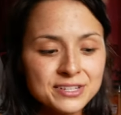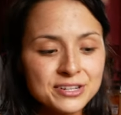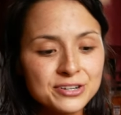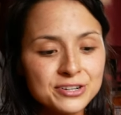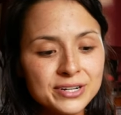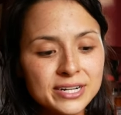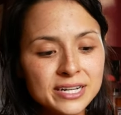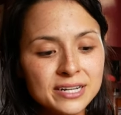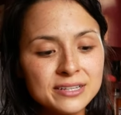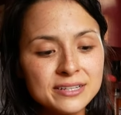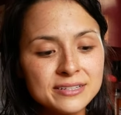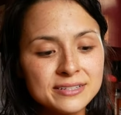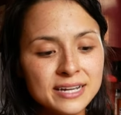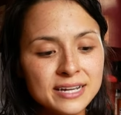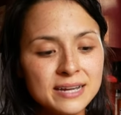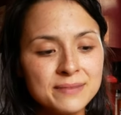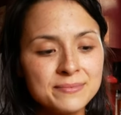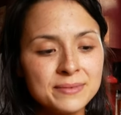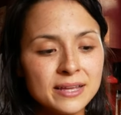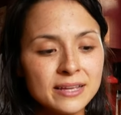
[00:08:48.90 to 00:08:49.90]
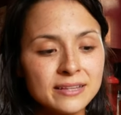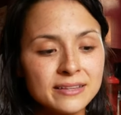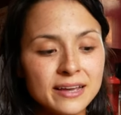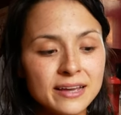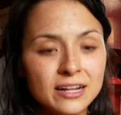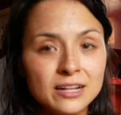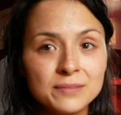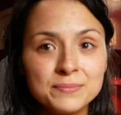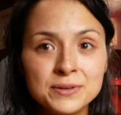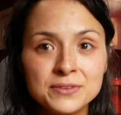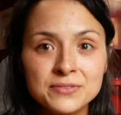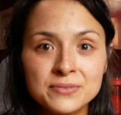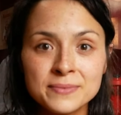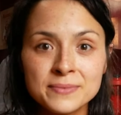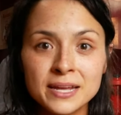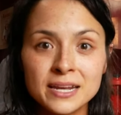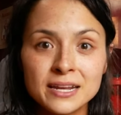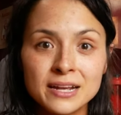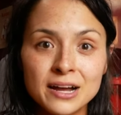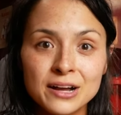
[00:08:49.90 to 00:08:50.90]
in Korea all the time to, like to help you from
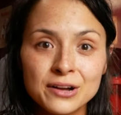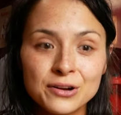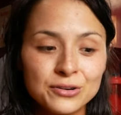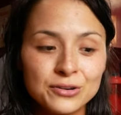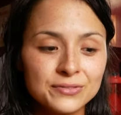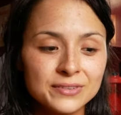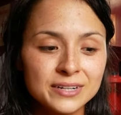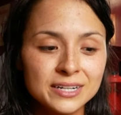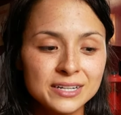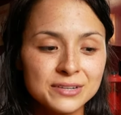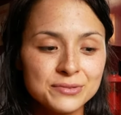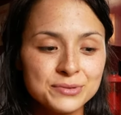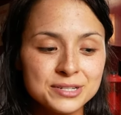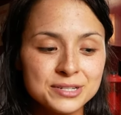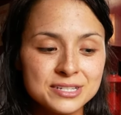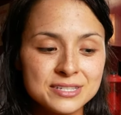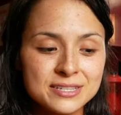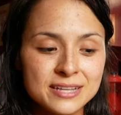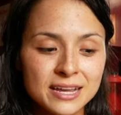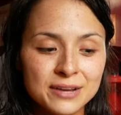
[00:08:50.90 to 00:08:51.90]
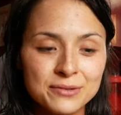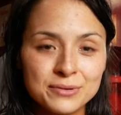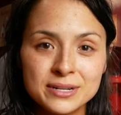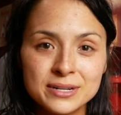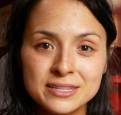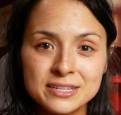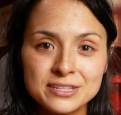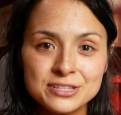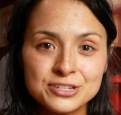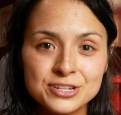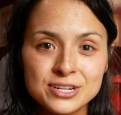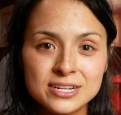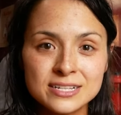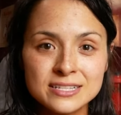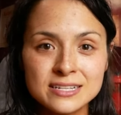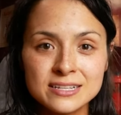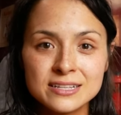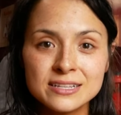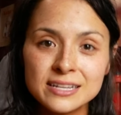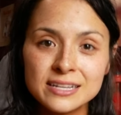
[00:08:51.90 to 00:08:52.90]
getting hungover. You would just take one of these drinks
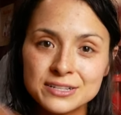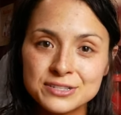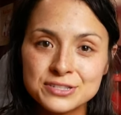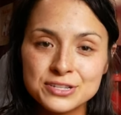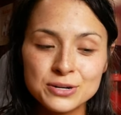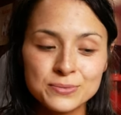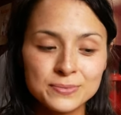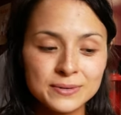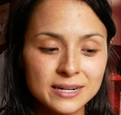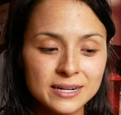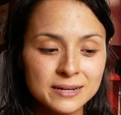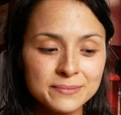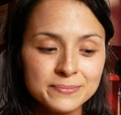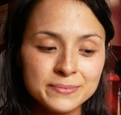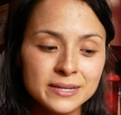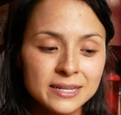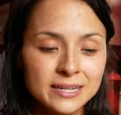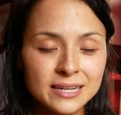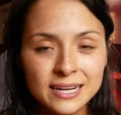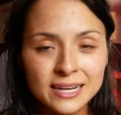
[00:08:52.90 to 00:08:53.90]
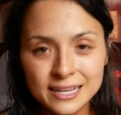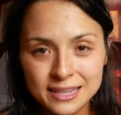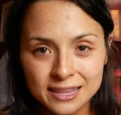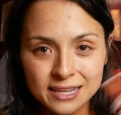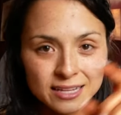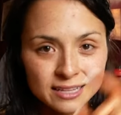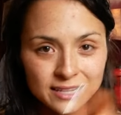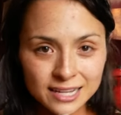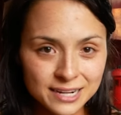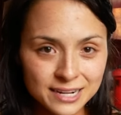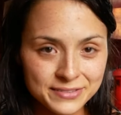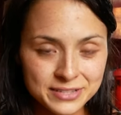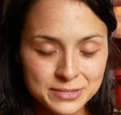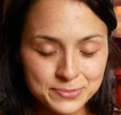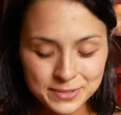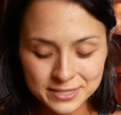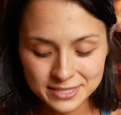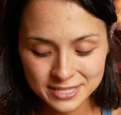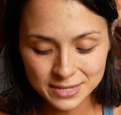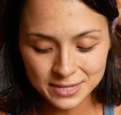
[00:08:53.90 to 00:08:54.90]
and you like sober up. I think a lot of it's
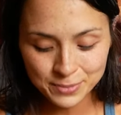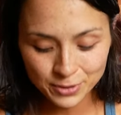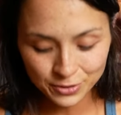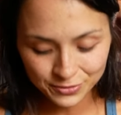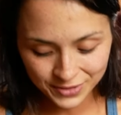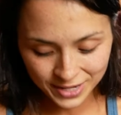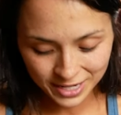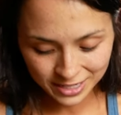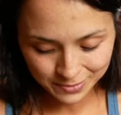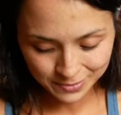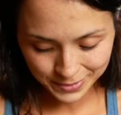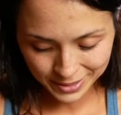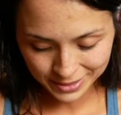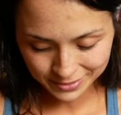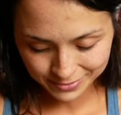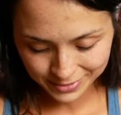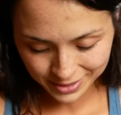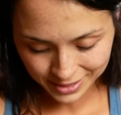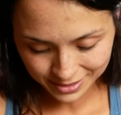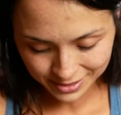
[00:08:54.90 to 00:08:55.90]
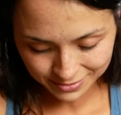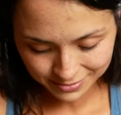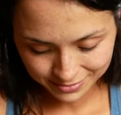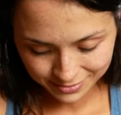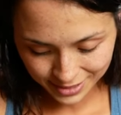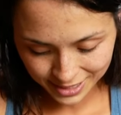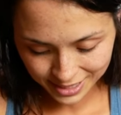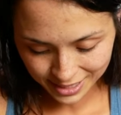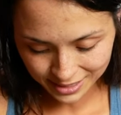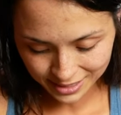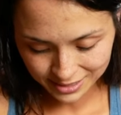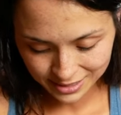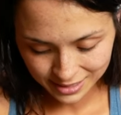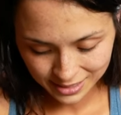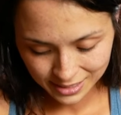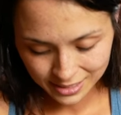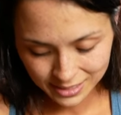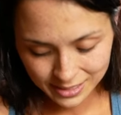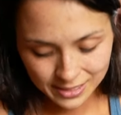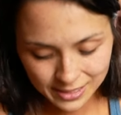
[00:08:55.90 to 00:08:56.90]
placebo effect, but you know, why not?
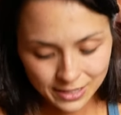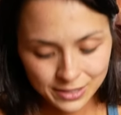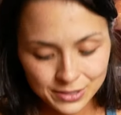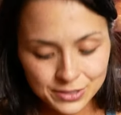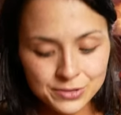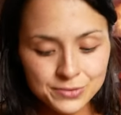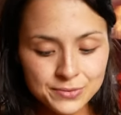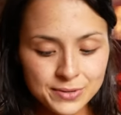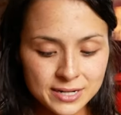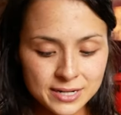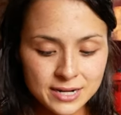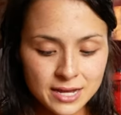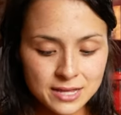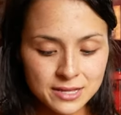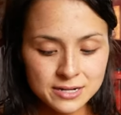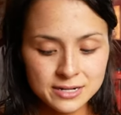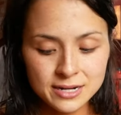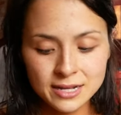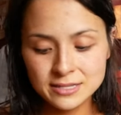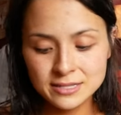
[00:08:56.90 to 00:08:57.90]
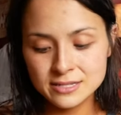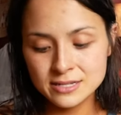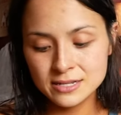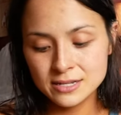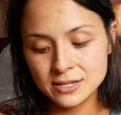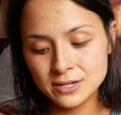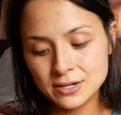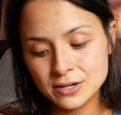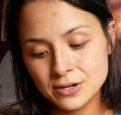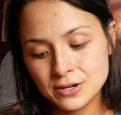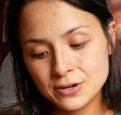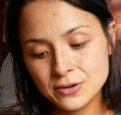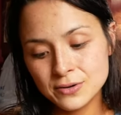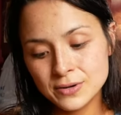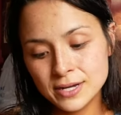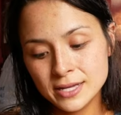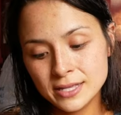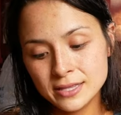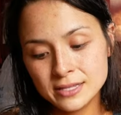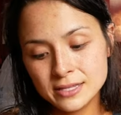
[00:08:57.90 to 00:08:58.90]
Ooh, another Nuts to
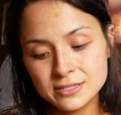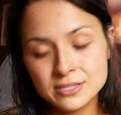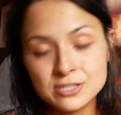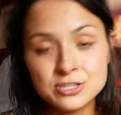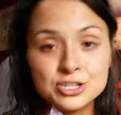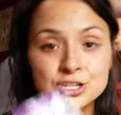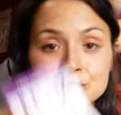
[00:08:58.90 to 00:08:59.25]
Go. This is